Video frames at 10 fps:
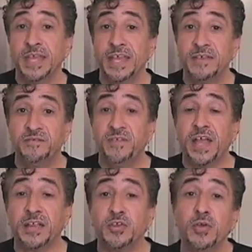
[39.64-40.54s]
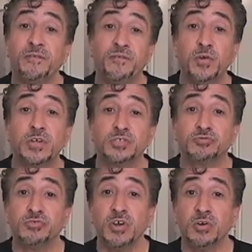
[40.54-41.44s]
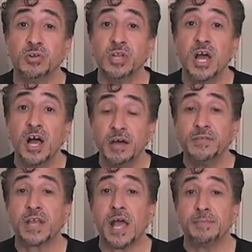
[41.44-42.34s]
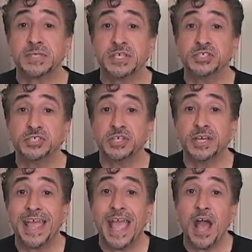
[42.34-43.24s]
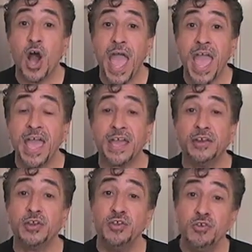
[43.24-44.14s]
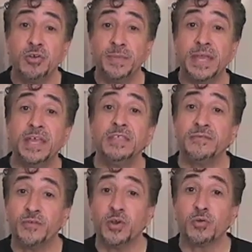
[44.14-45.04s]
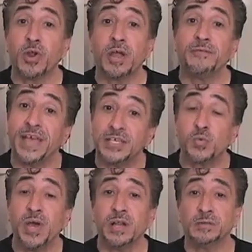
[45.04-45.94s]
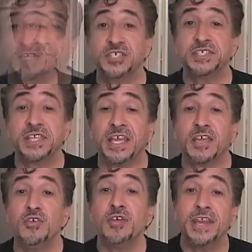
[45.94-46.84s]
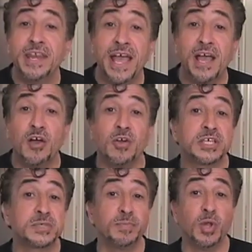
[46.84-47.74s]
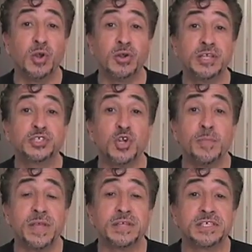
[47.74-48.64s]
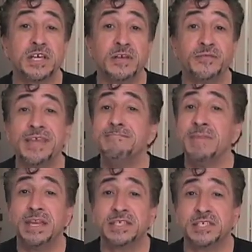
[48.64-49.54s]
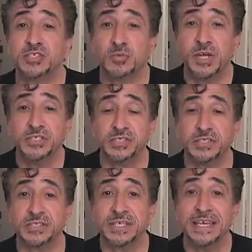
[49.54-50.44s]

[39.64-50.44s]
In fact, you have full control of the composition and you could be in the photograph as well. Just think, you can now explore and interpret yourself in many situations.